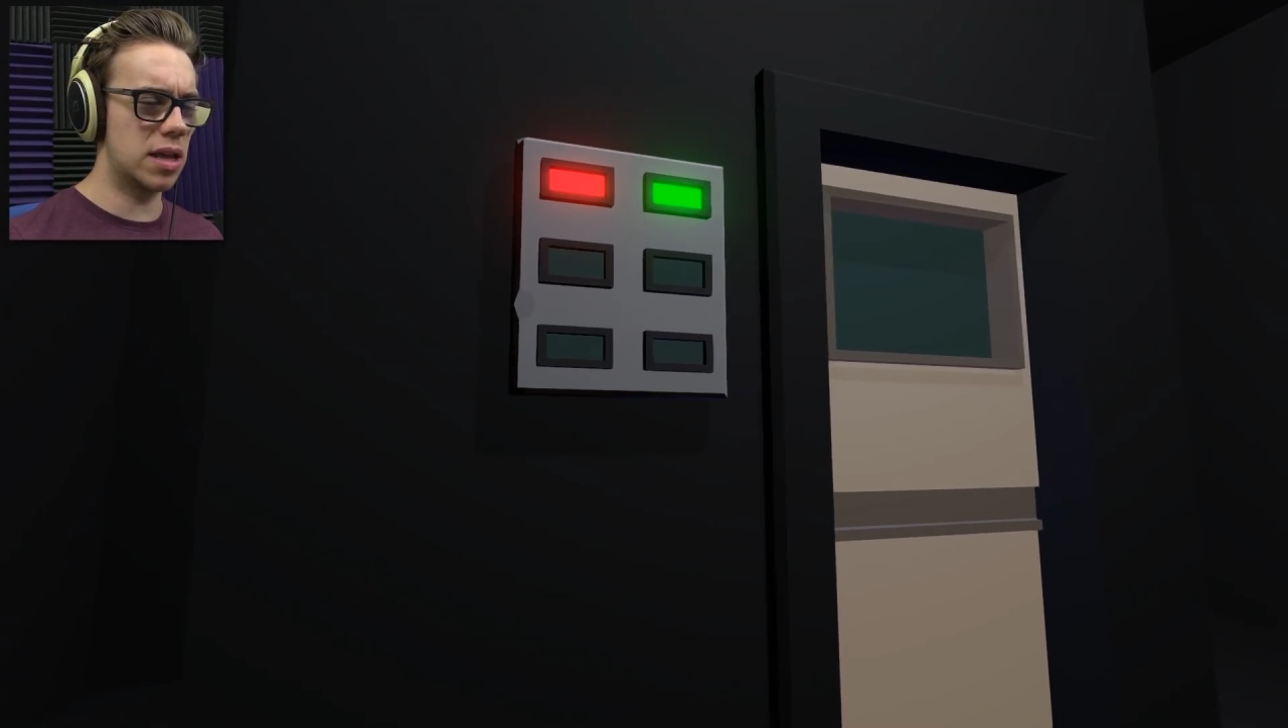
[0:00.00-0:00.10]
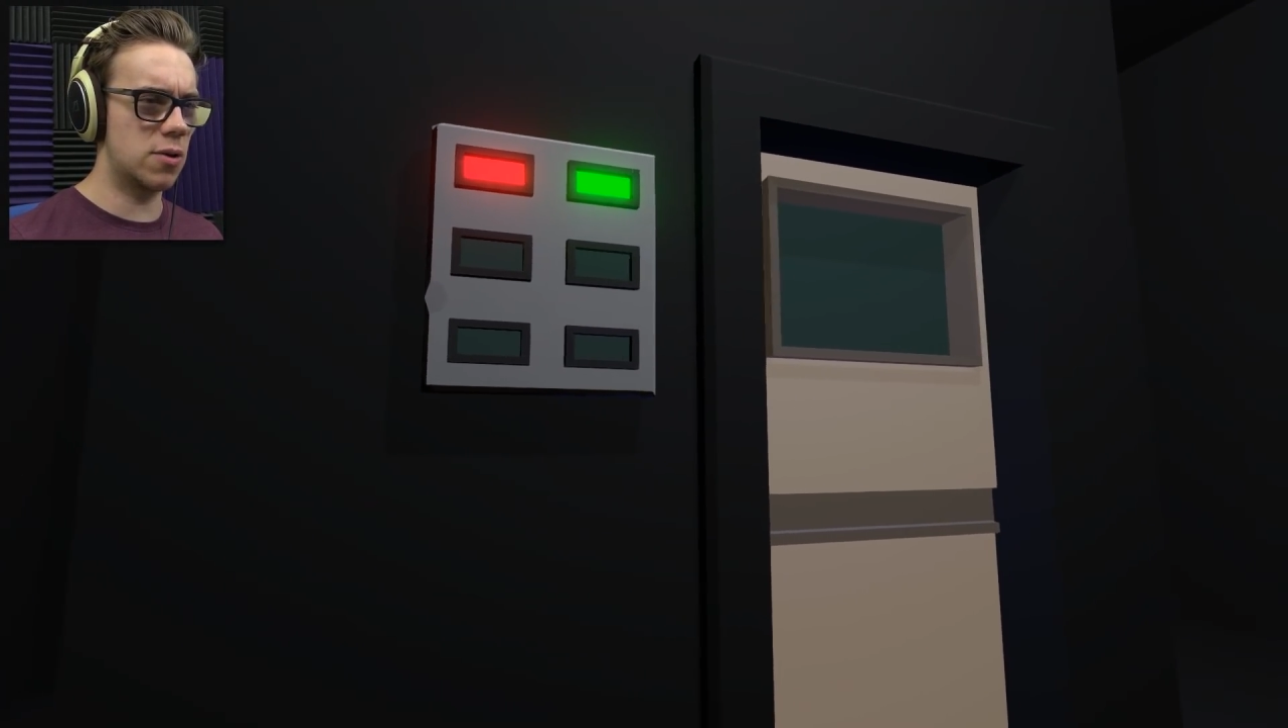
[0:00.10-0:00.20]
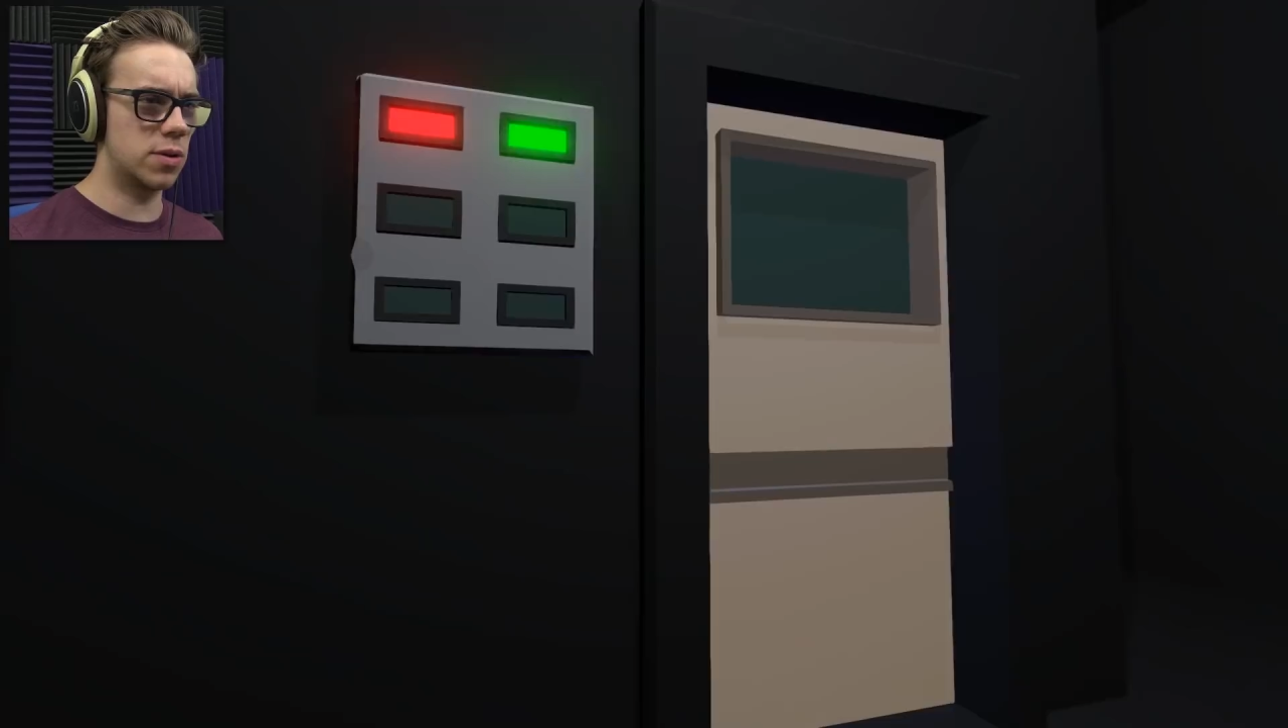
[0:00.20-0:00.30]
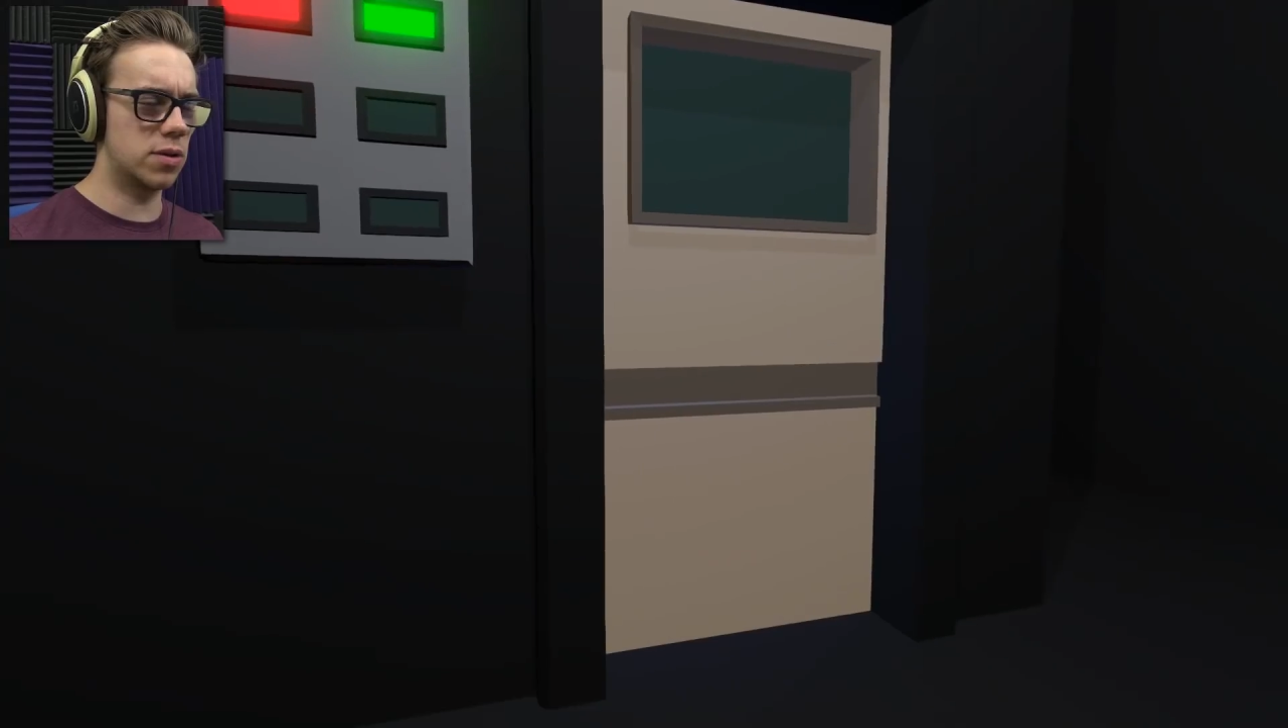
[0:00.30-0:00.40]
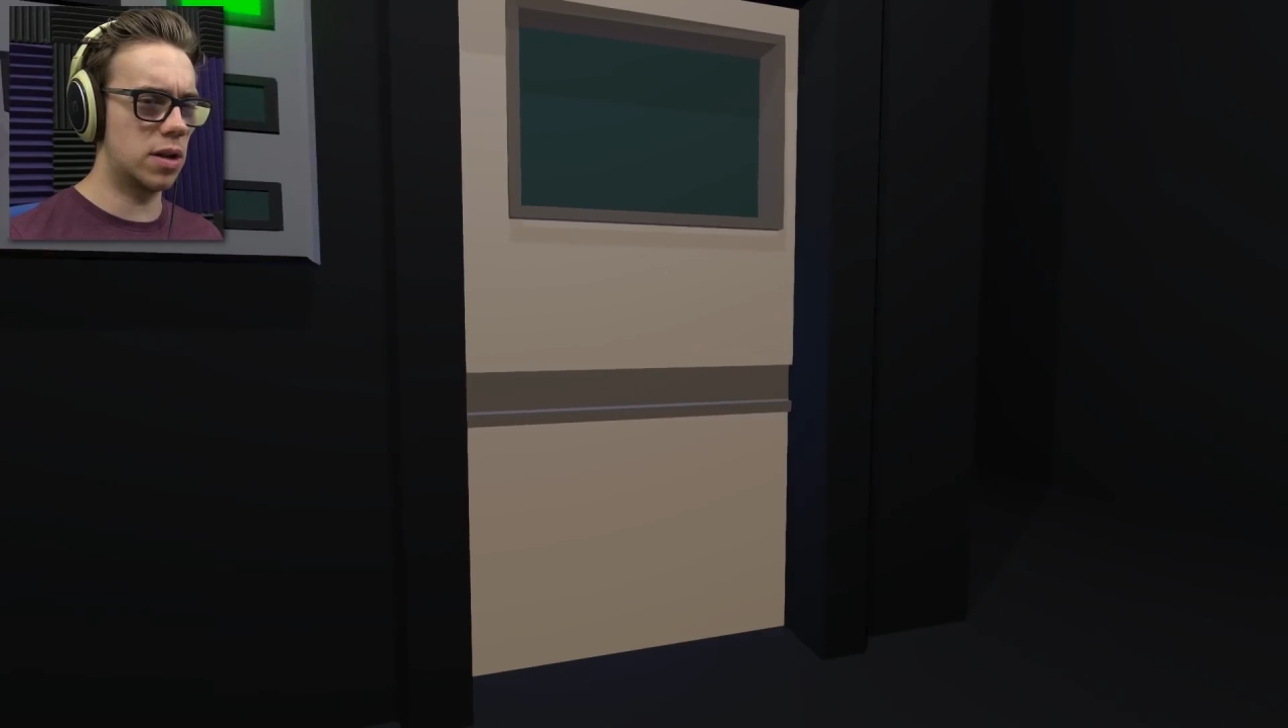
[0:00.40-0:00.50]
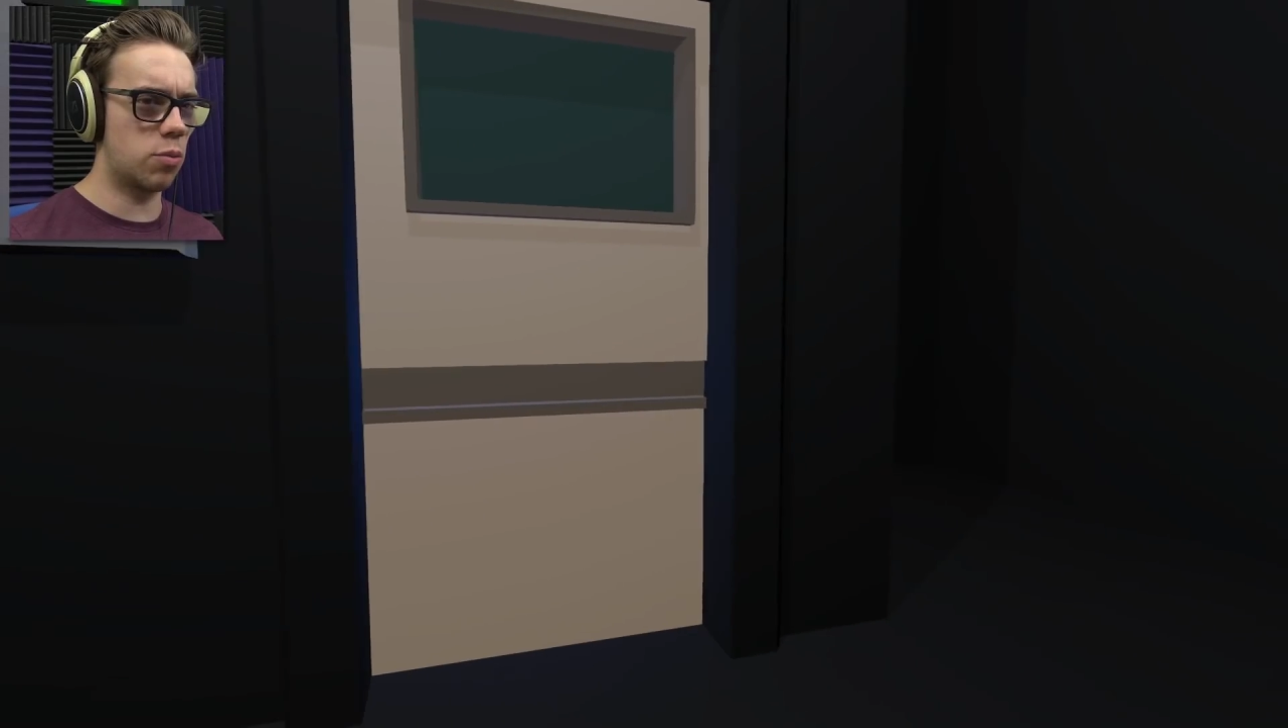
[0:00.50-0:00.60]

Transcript: The other one's lit